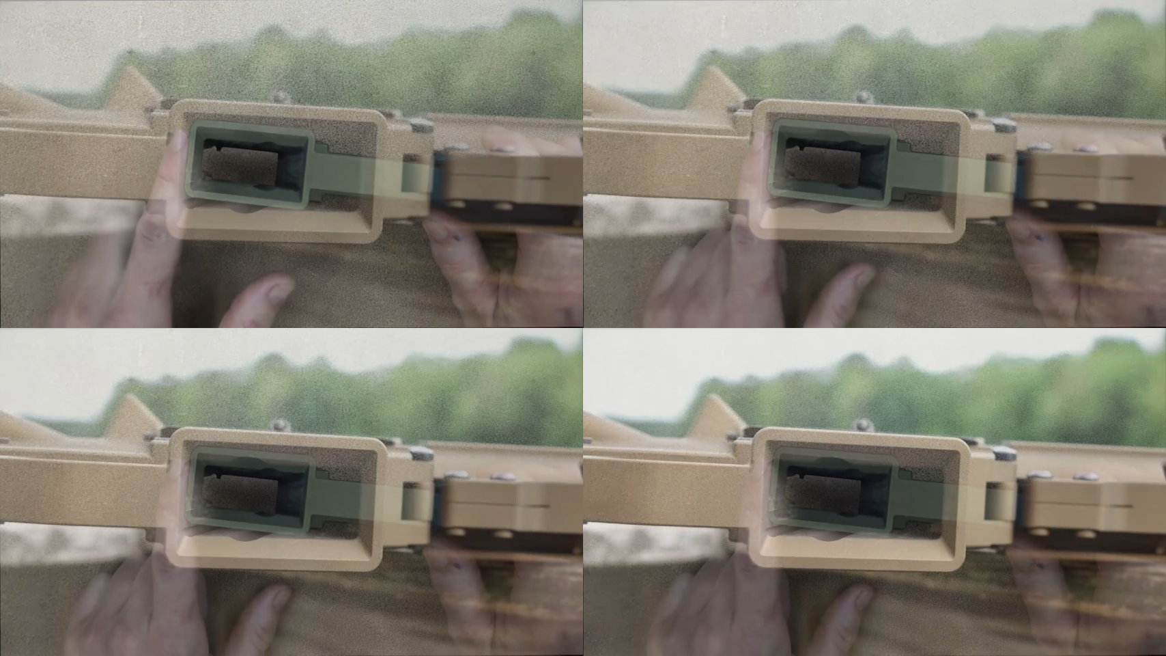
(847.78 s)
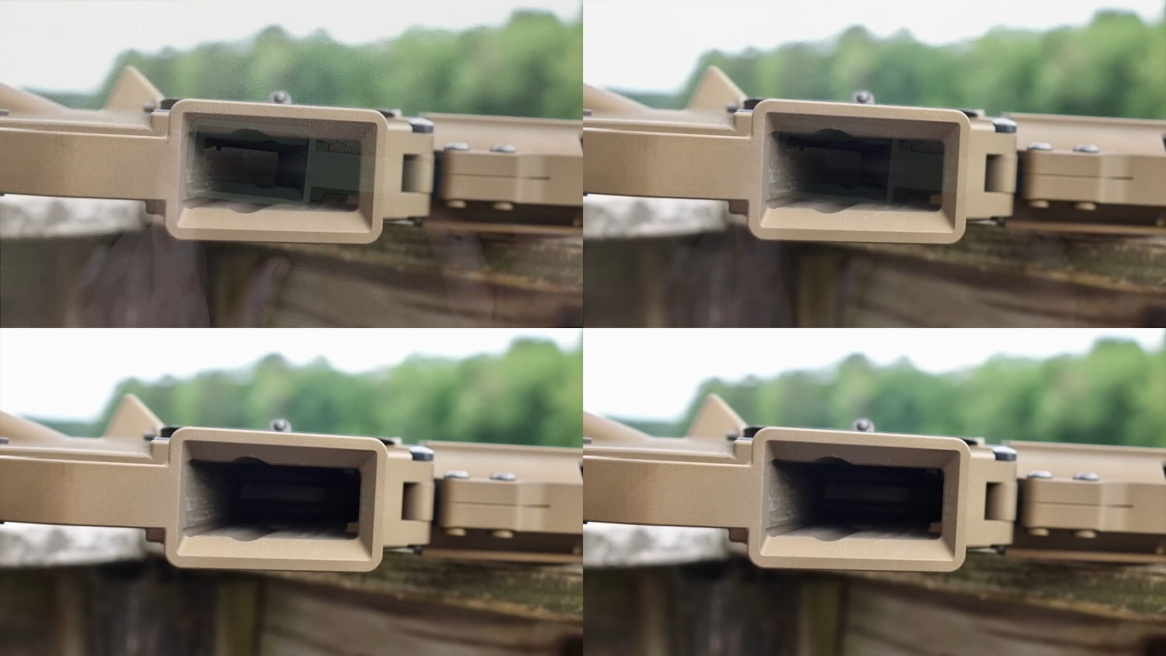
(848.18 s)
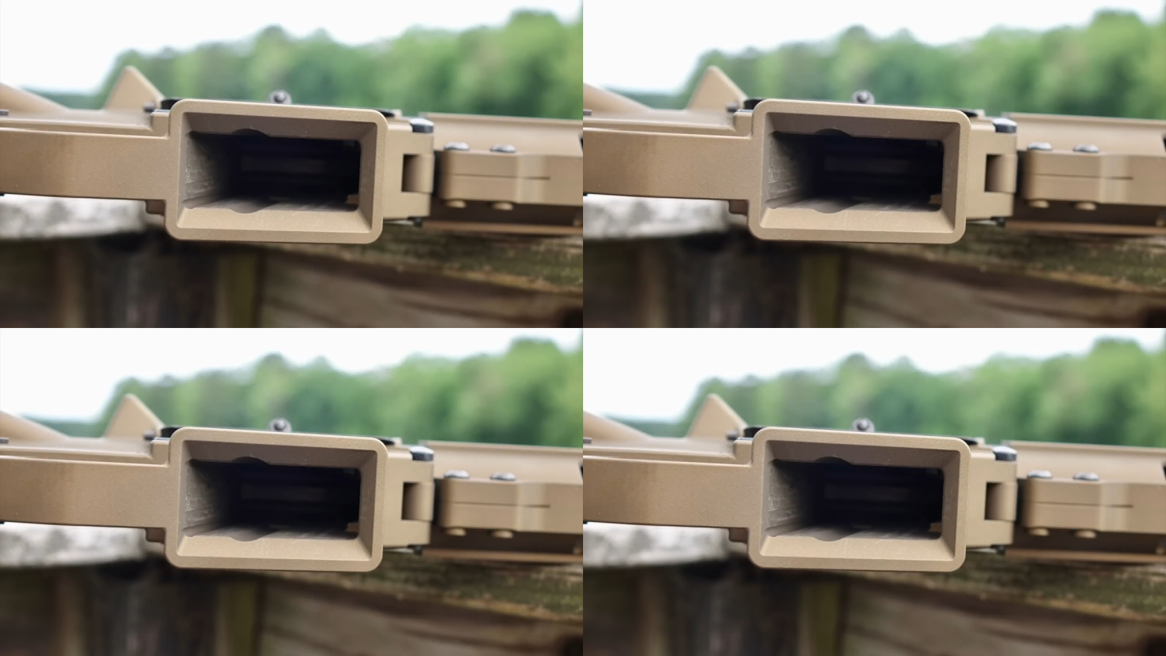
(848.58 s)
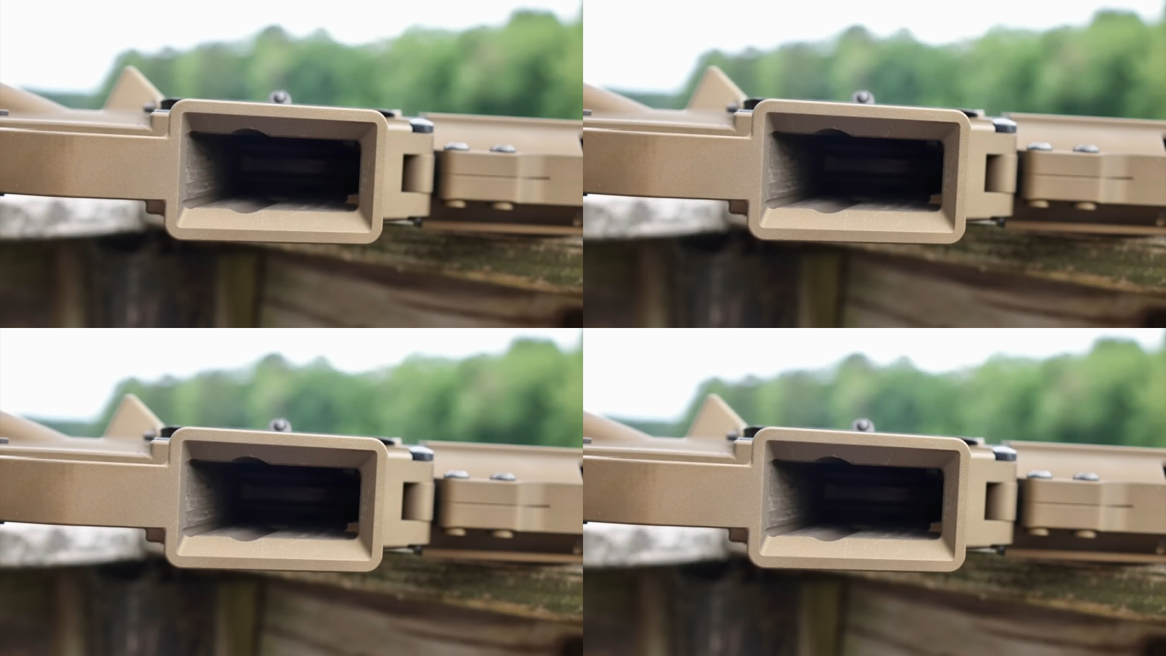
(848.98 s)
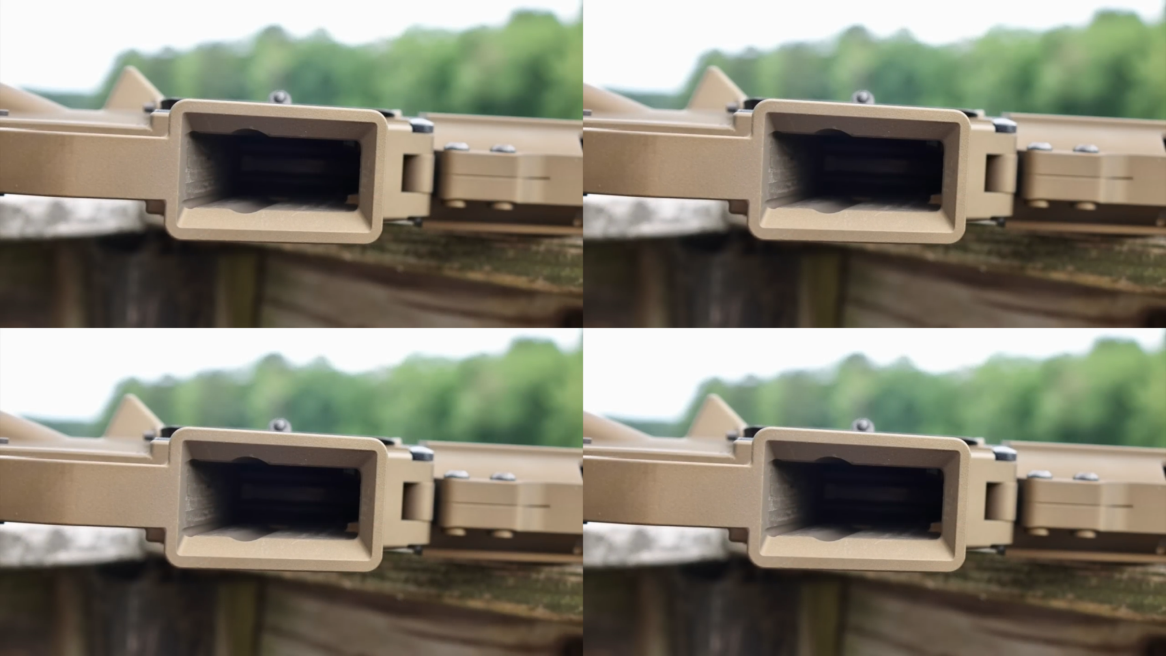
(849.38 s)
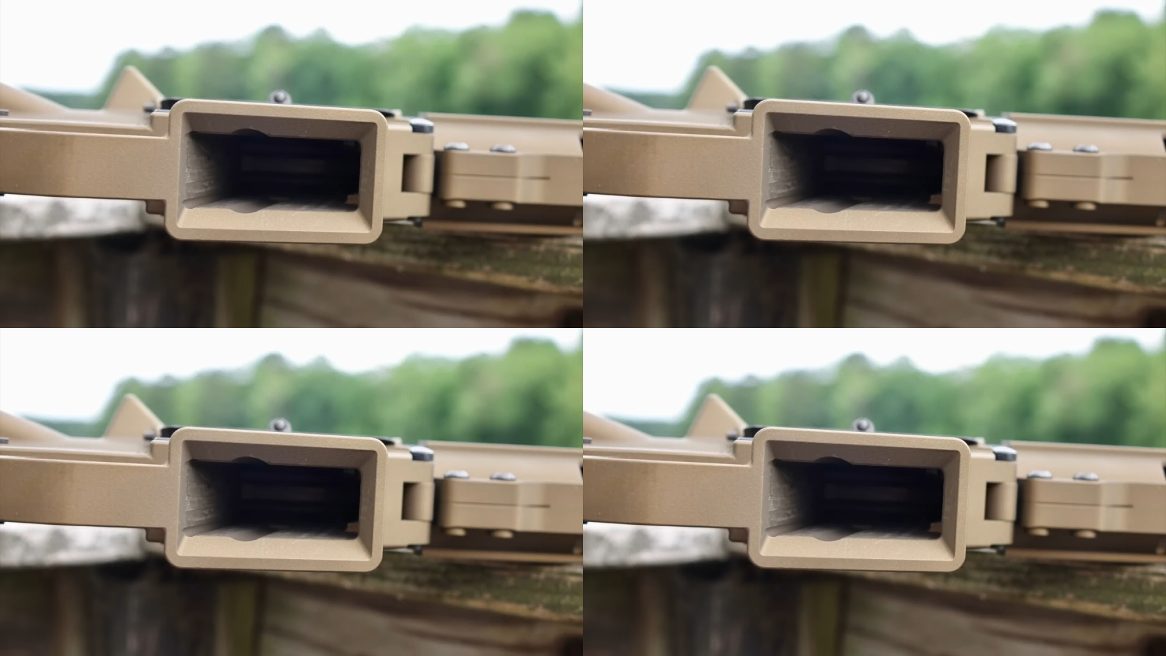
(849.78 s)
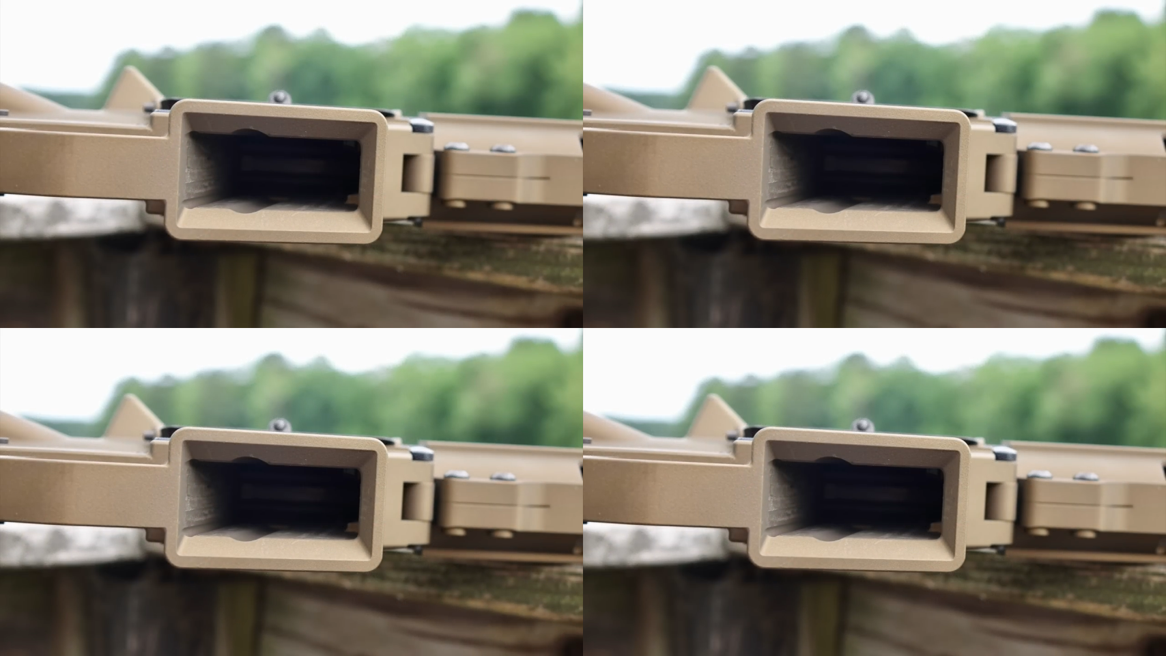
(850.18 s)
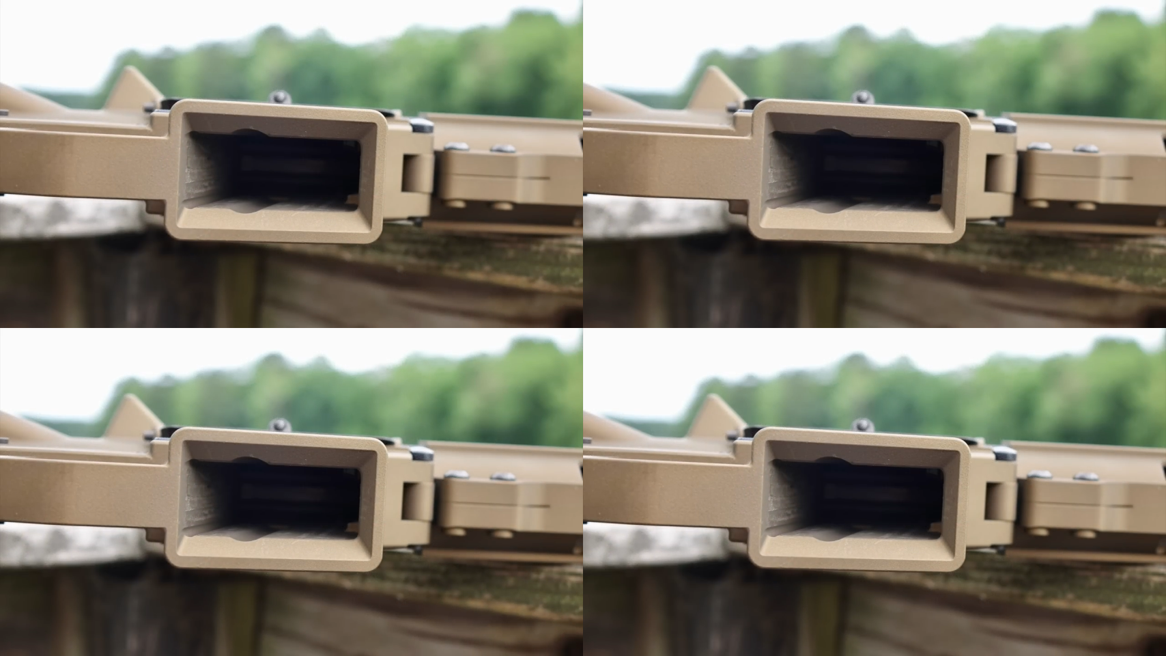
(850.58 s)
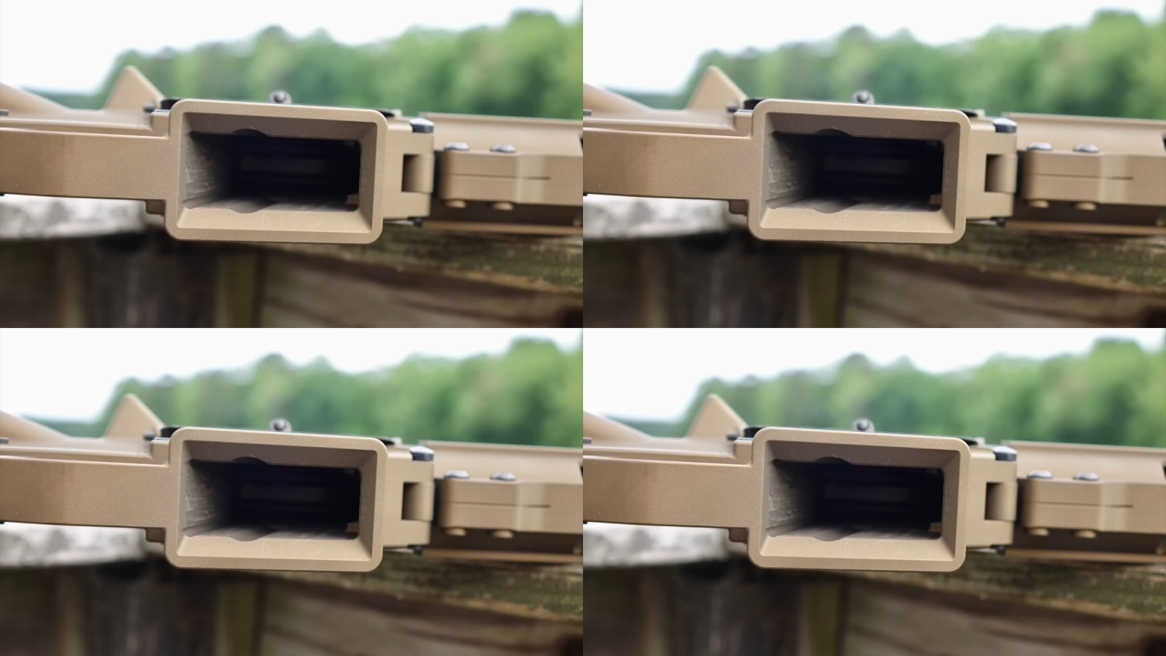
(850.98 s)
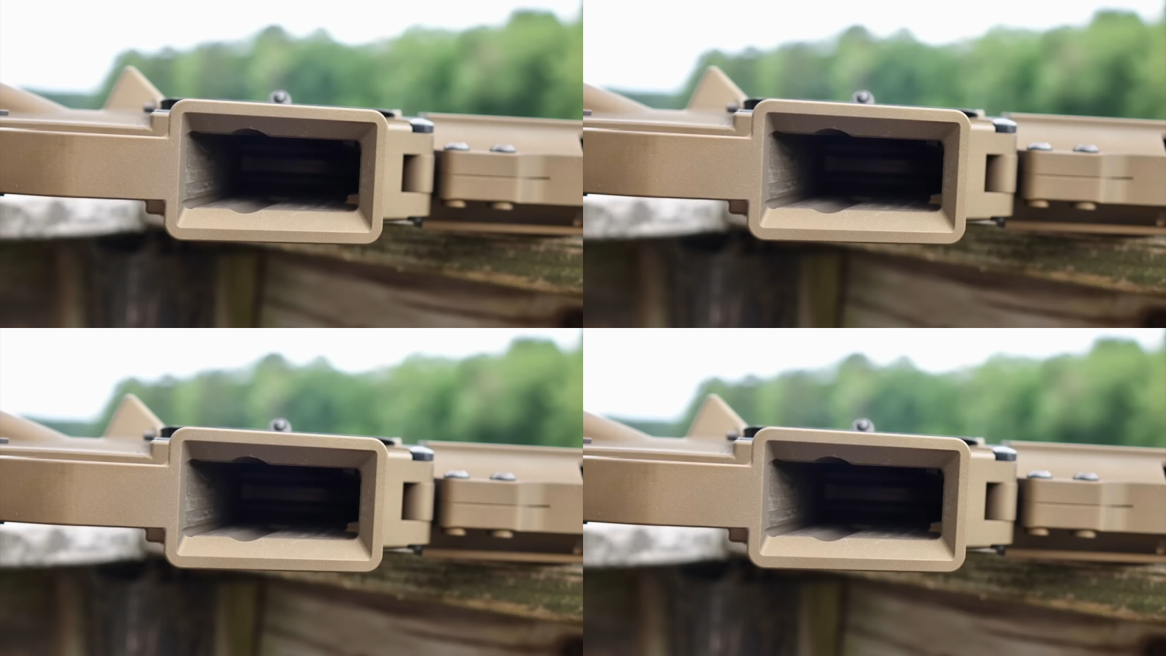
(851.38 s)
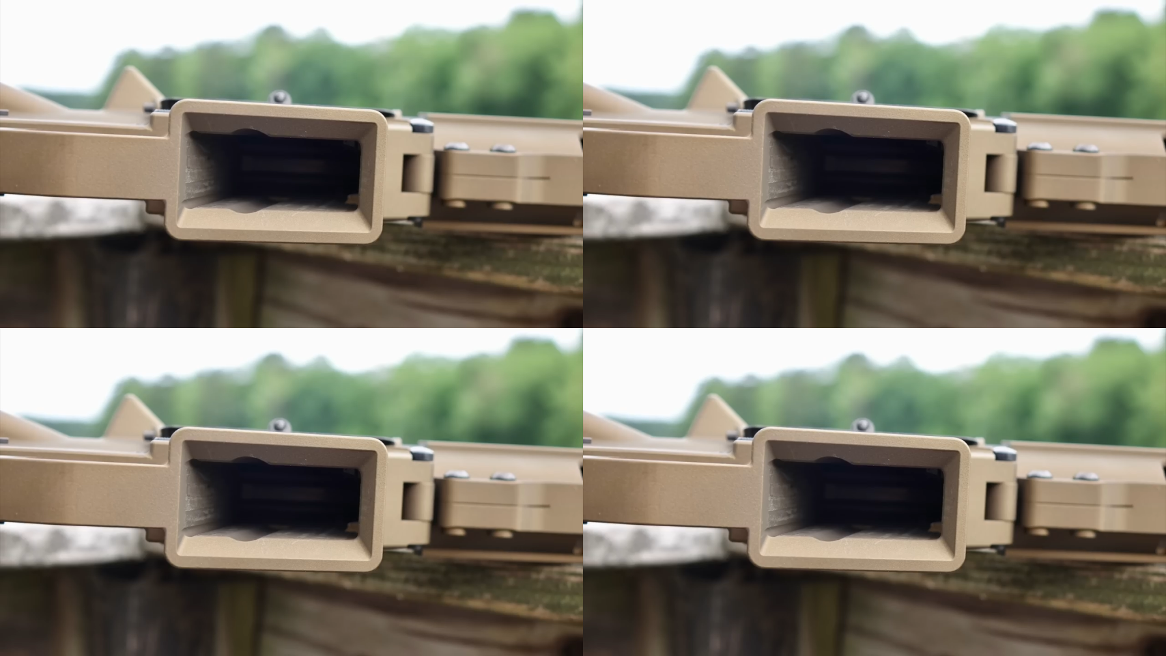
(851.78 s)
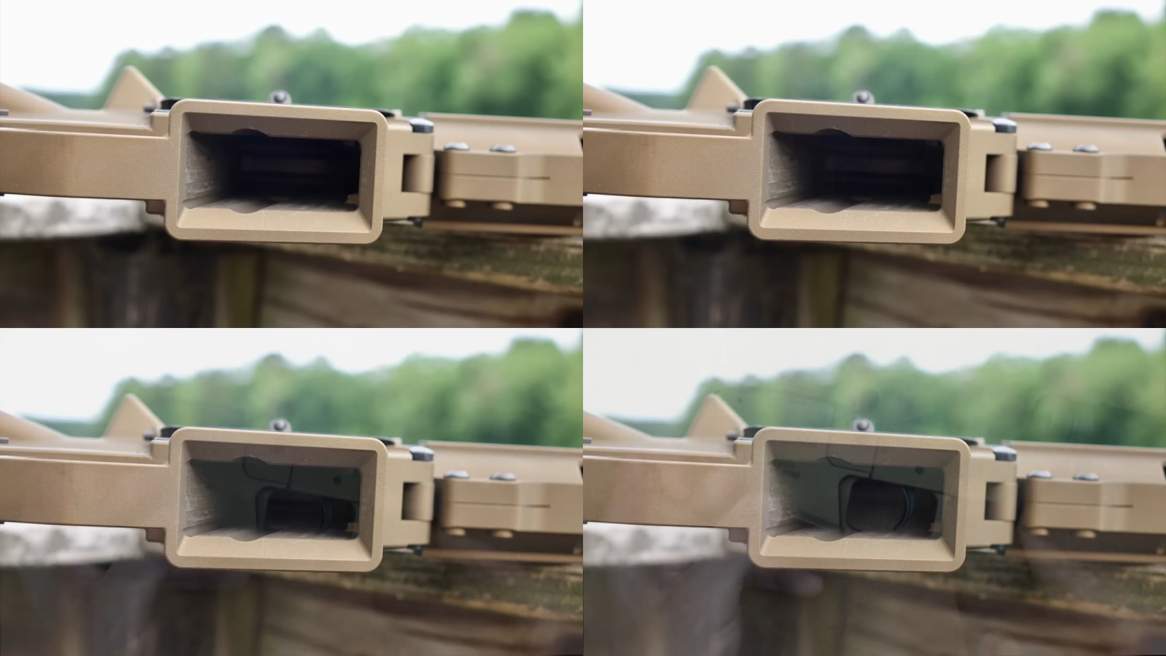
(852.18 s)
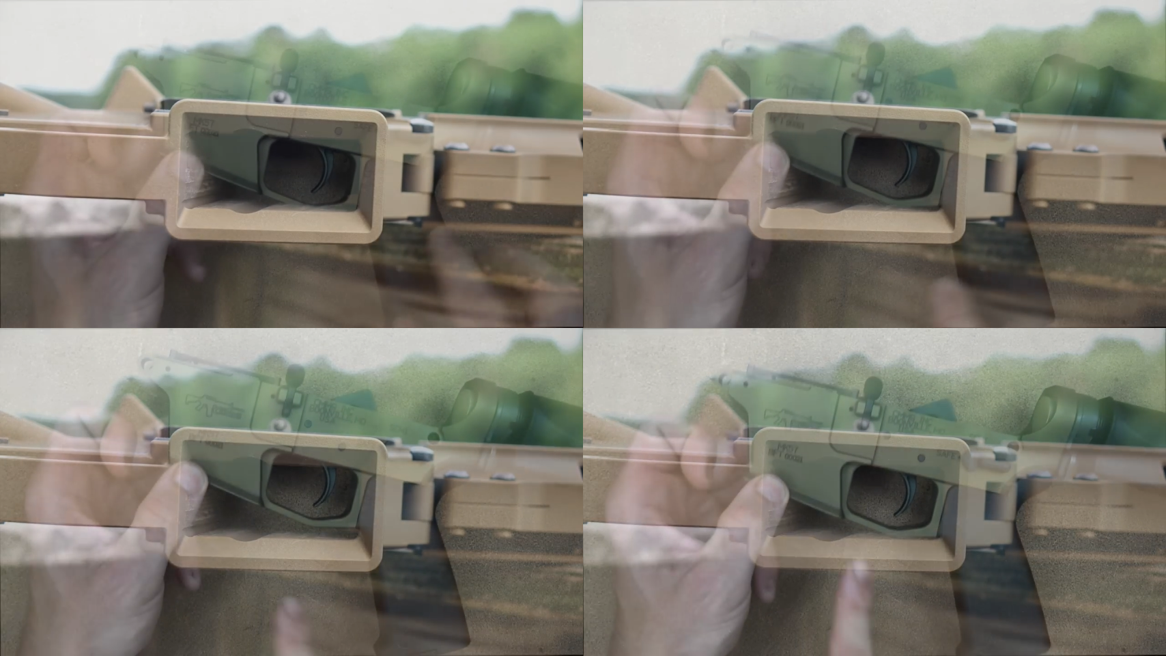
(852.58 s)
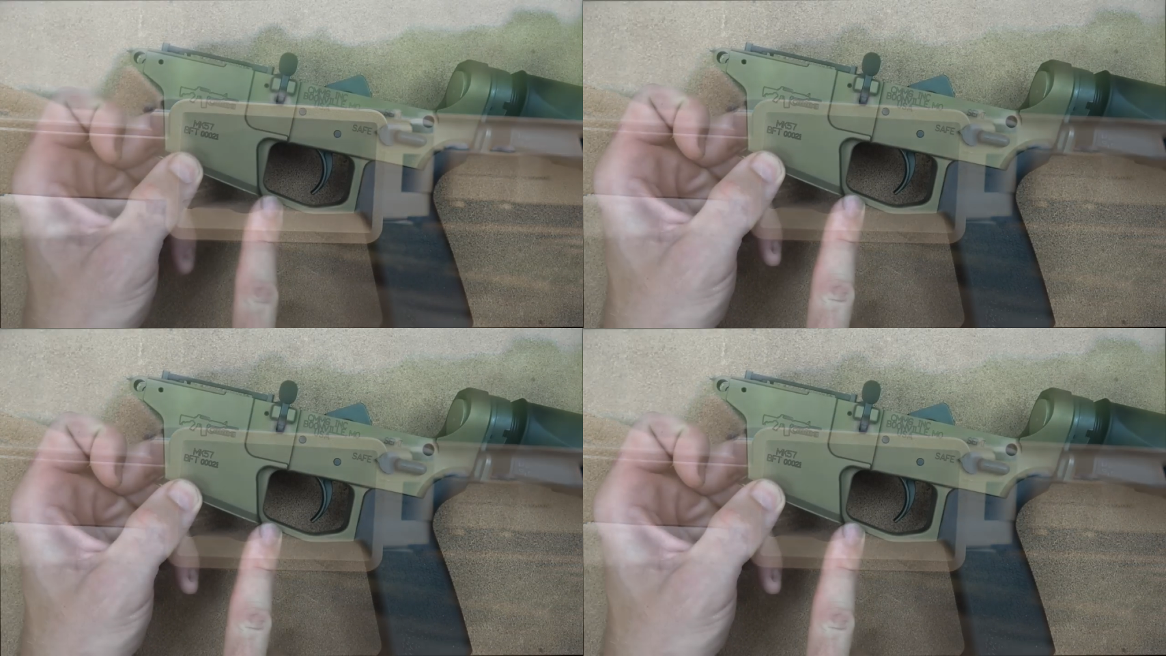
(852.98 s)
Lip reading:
[unreadable: no face in view]